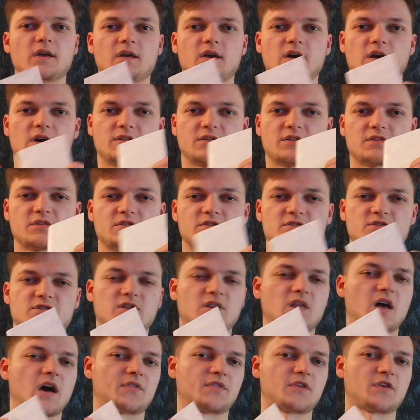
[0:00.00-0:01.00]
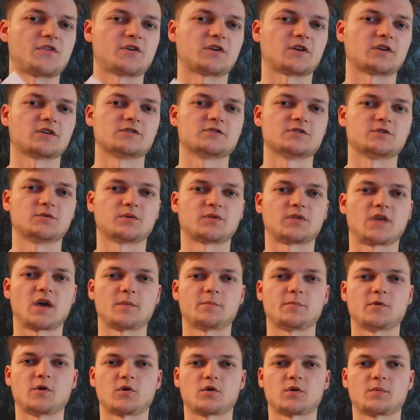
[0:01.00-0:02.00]
I think there's a lot that they could do with
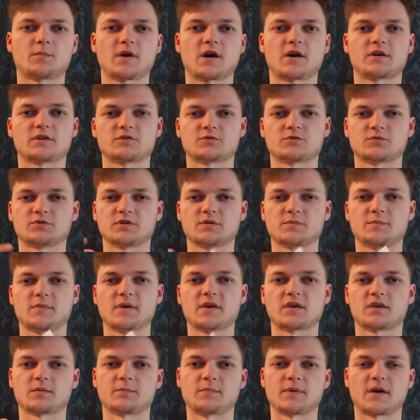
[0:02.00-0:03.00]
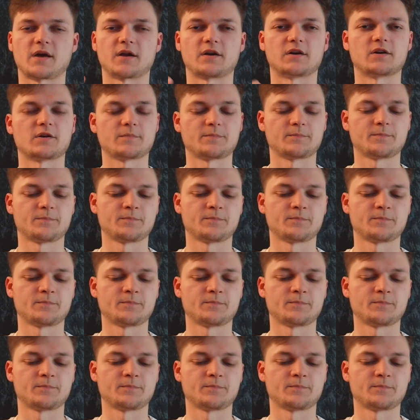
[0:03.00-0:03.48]
that Pokemon to really make it better.